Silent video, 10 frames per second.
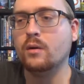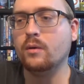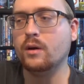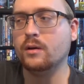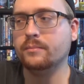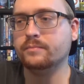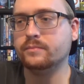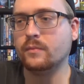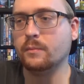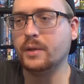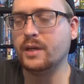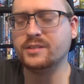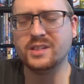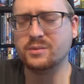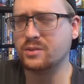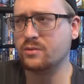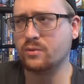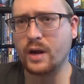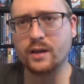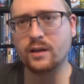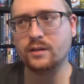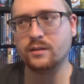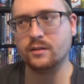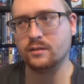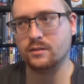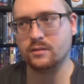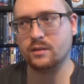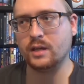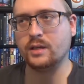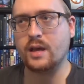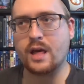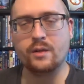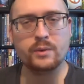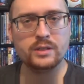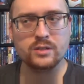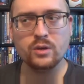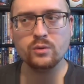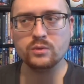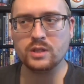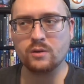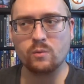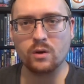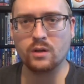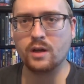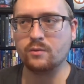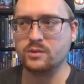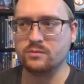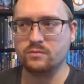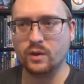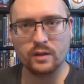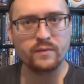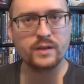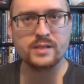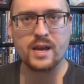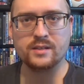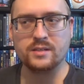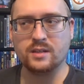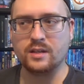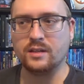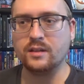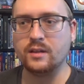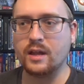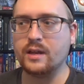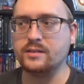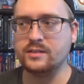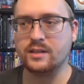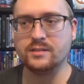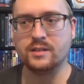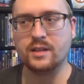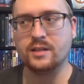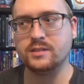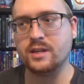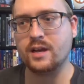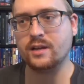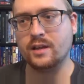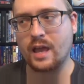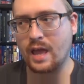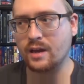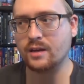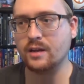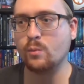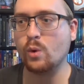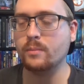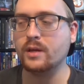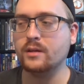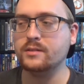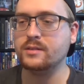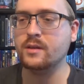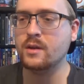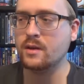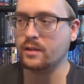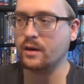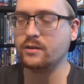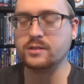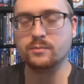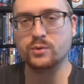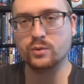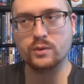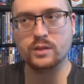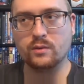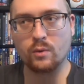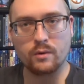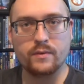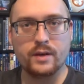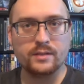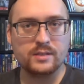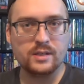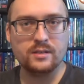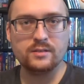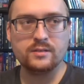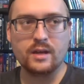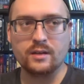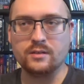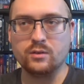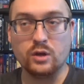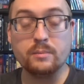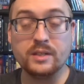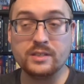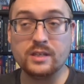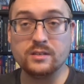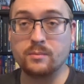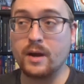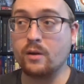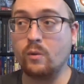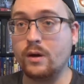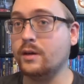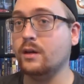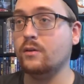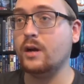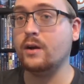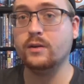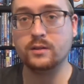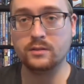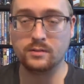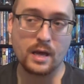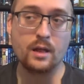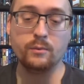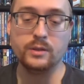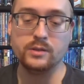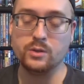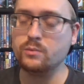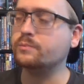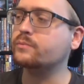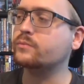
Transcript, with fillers: Um, because he was great like in Halloween 2, Dick Warlock was really fantastic, and, and it sucks that that's not in canon anymore because there are some truly horrifying scenes, like creepy scenes of Michael walking around in Halloween 2,